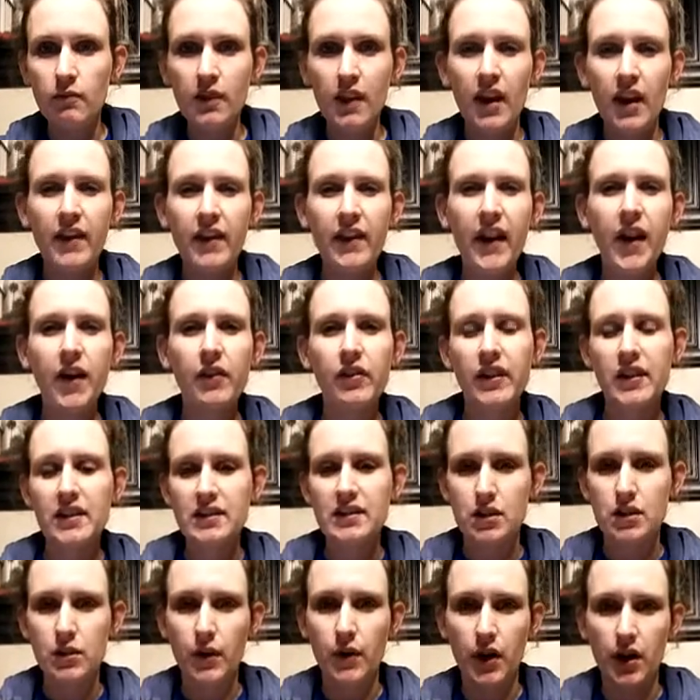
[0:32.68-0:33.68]
And that leads
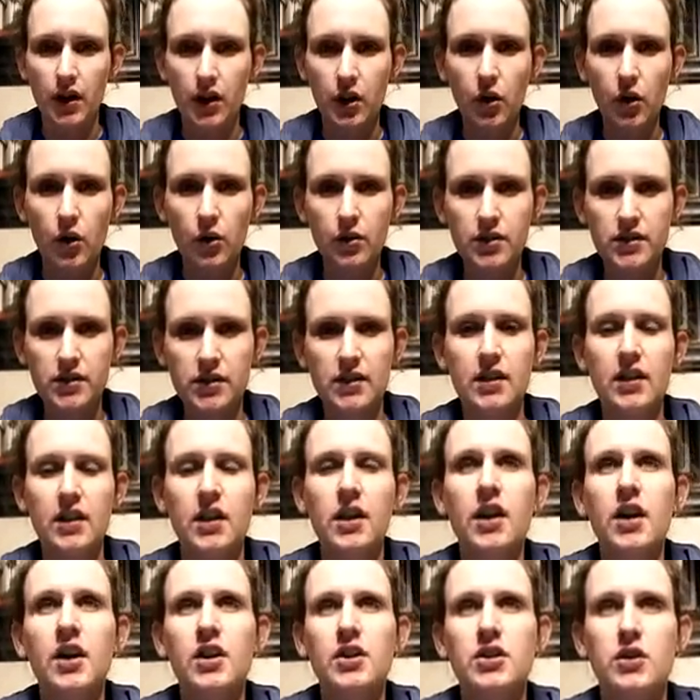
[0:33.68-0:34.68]
to our goals. And
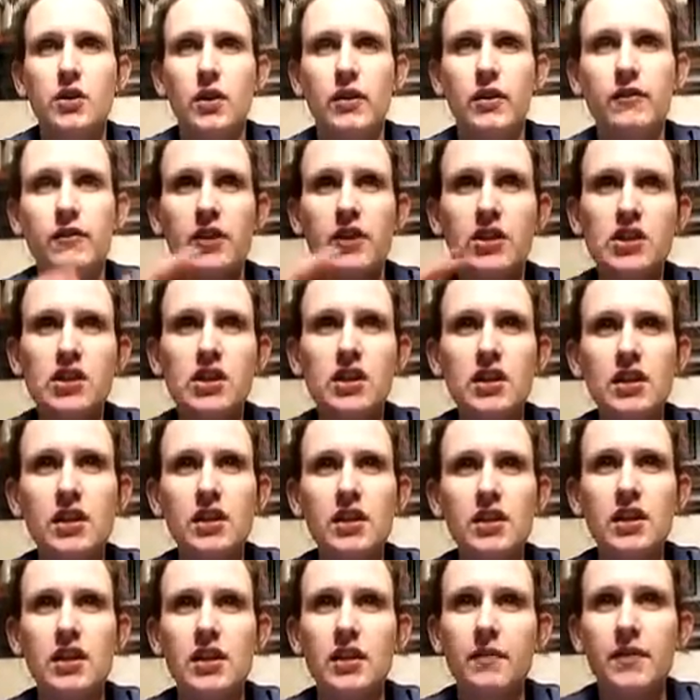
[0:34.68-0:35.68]
so our
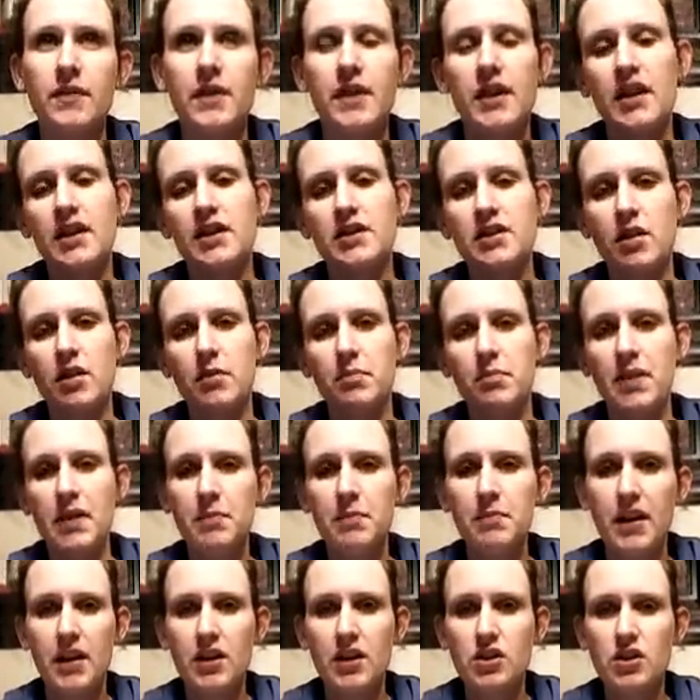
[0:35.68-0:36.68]
vision is our big
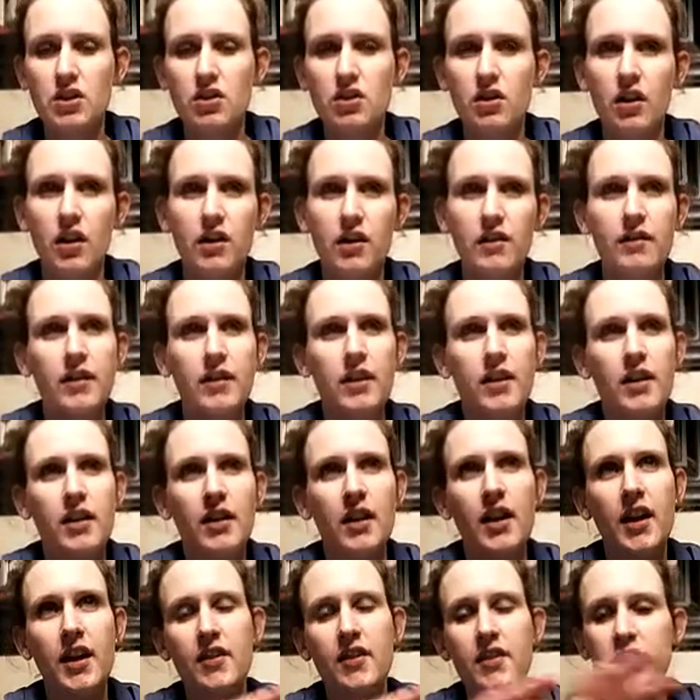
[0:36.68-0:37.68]
picture on,
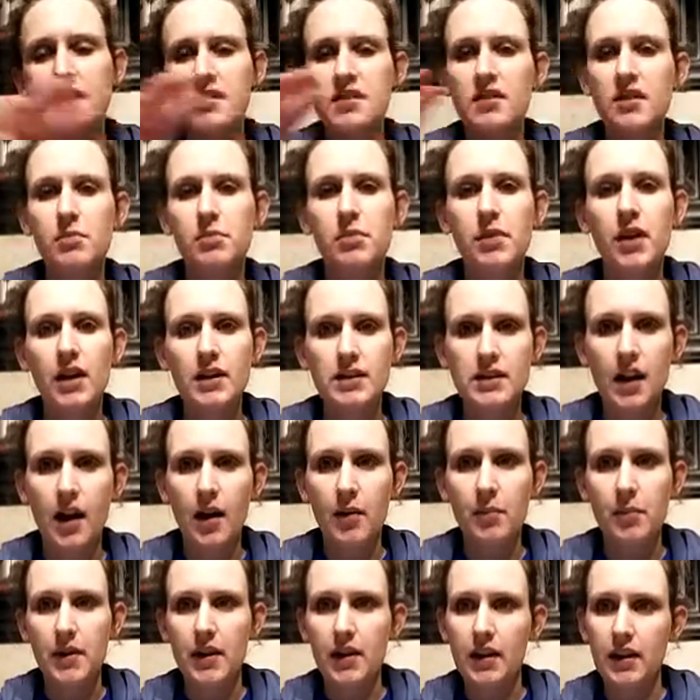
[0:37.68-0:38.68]
hey, this is our broad
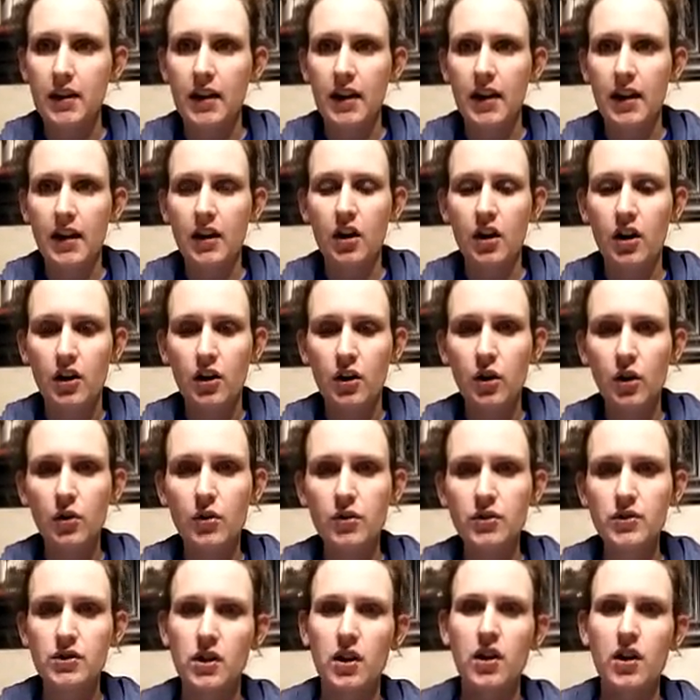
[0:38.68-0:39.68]
topic, and our
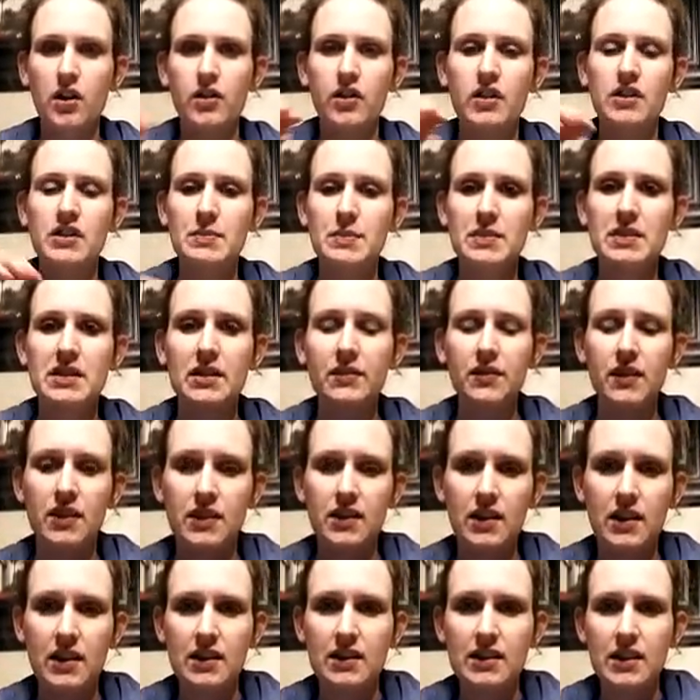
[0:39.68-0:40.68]
goals are the specific
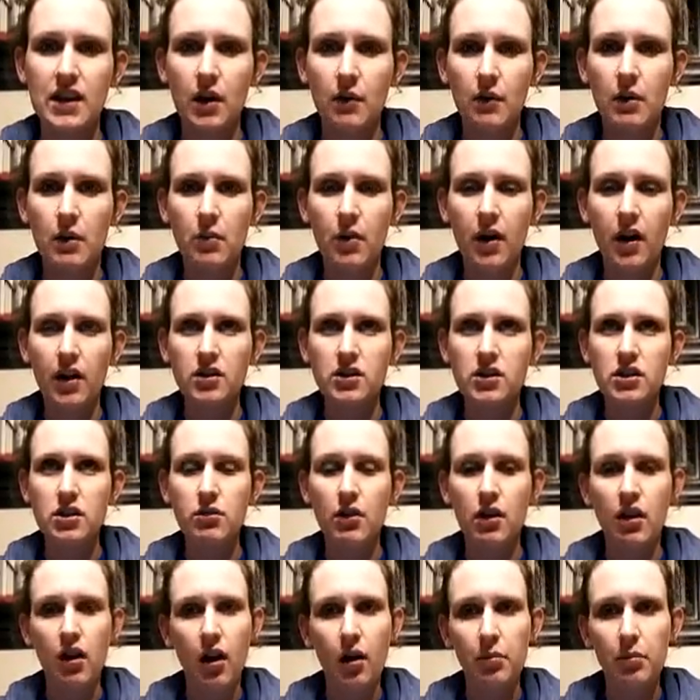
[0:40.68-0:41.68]
things that we want to
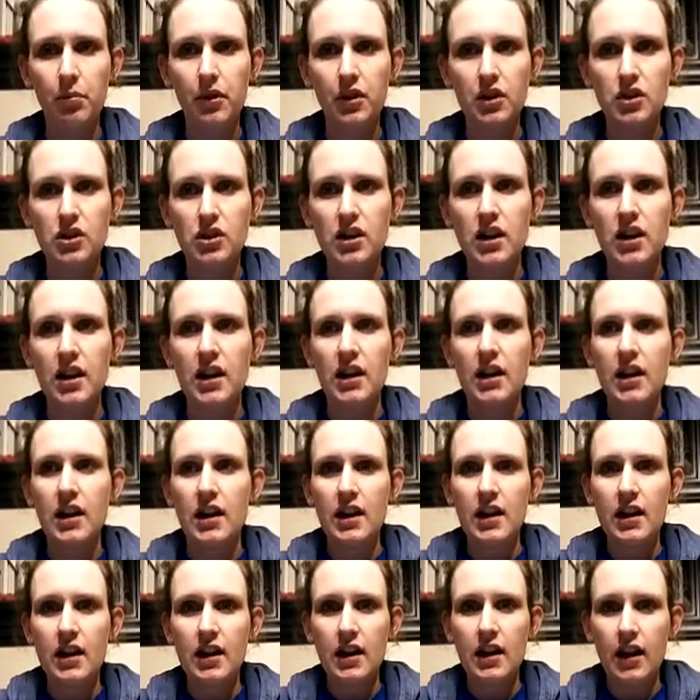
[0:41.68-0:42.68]
accomplish
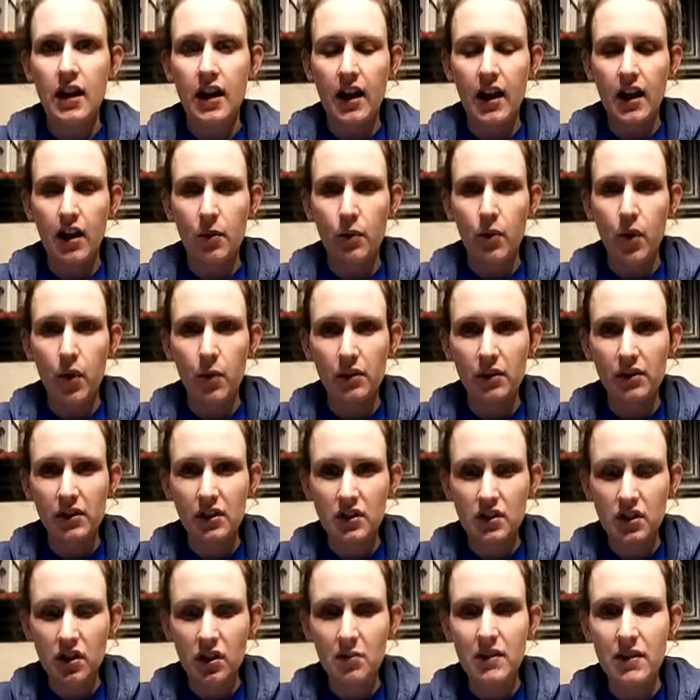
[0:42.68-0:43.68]
and what will
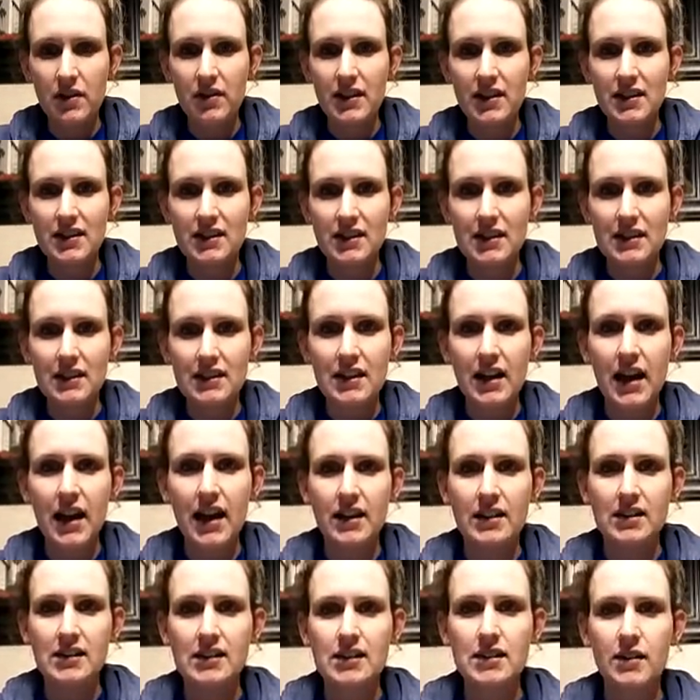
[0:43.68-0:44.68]
determine the
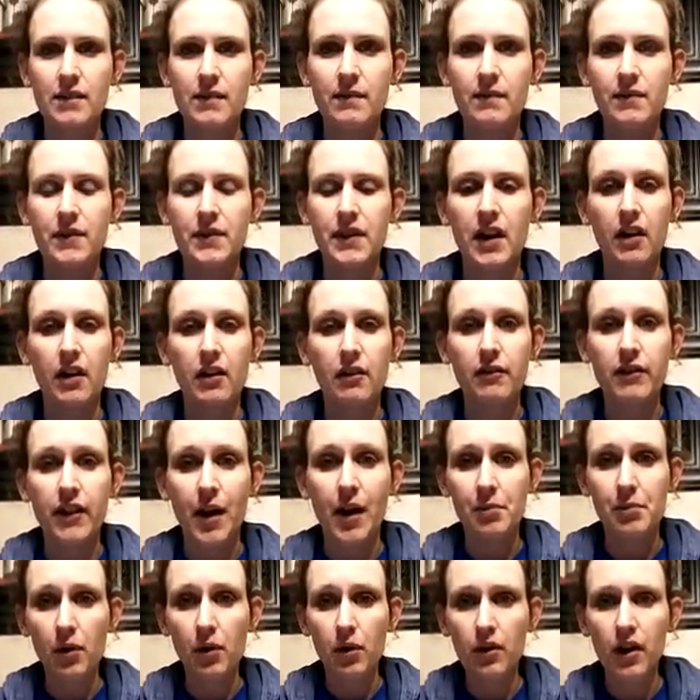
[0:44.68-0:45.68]
success of that
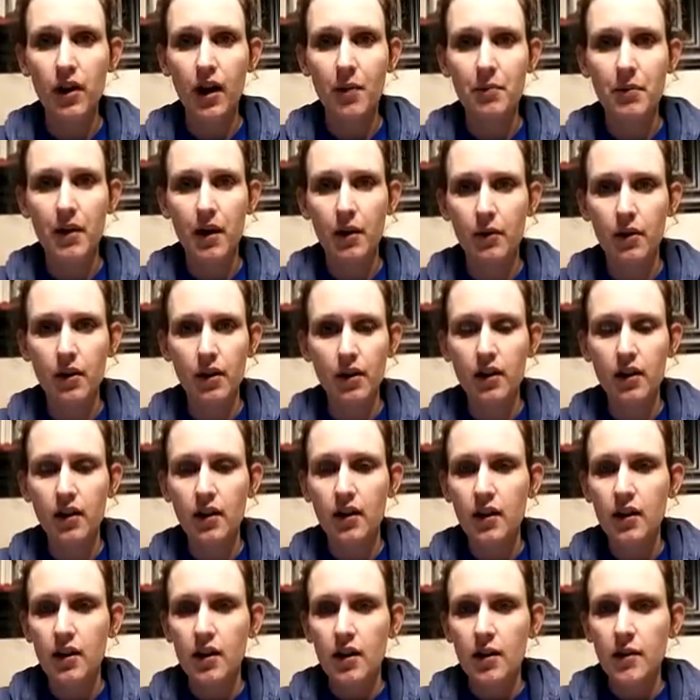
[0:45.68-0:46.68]
program that we're
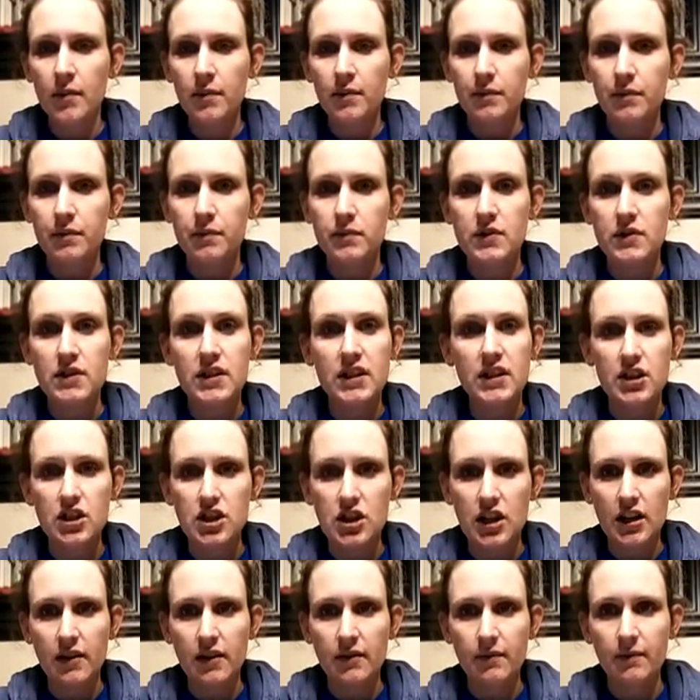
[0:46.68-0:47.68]

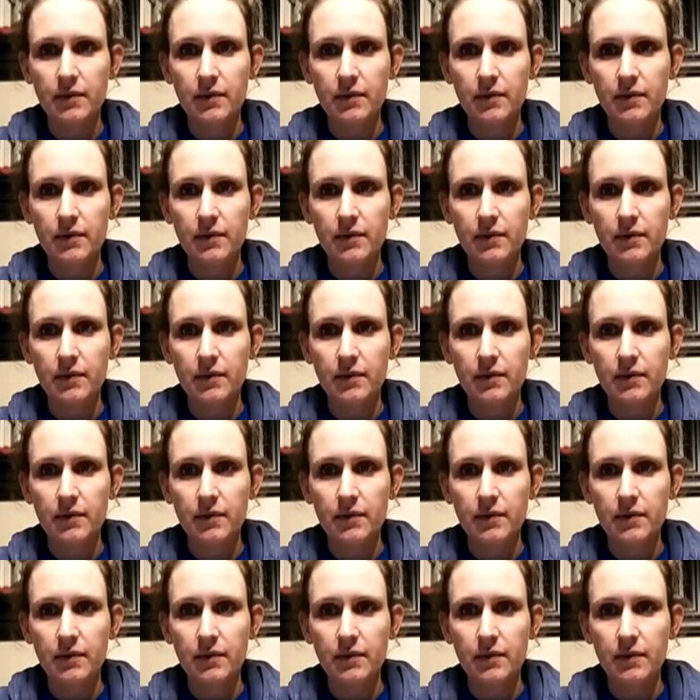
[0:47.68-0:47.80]
teaching.